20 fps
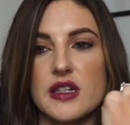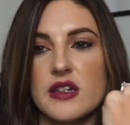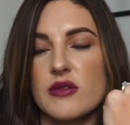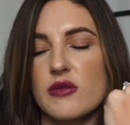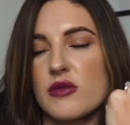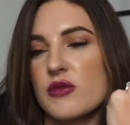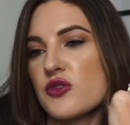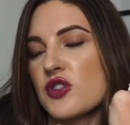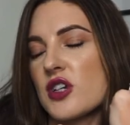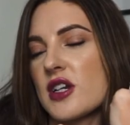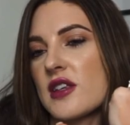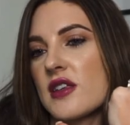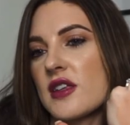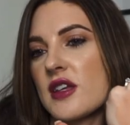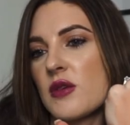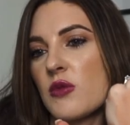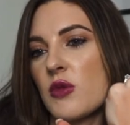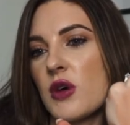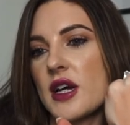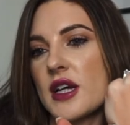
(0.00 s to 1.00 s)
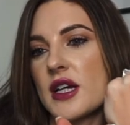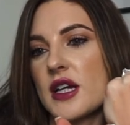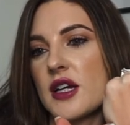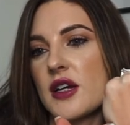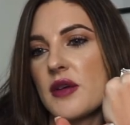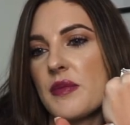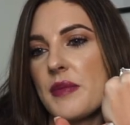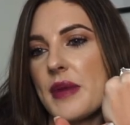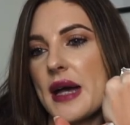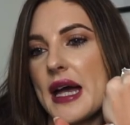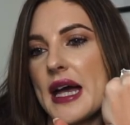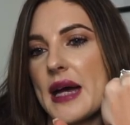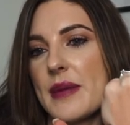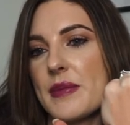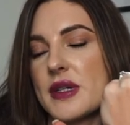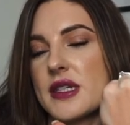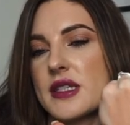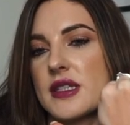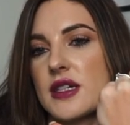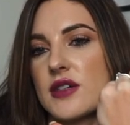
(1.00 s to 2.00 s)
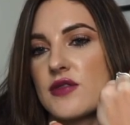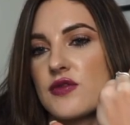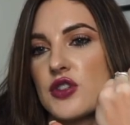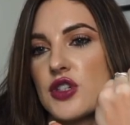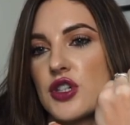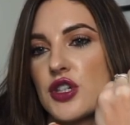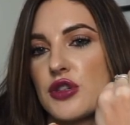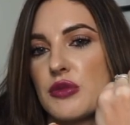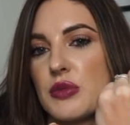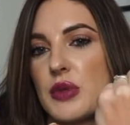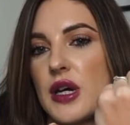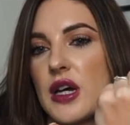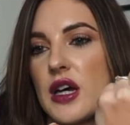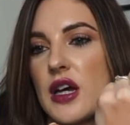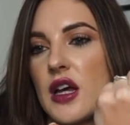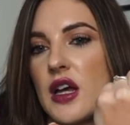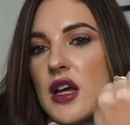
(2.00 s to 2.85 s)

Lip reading: I'm trying to think what I can compare myself to, but,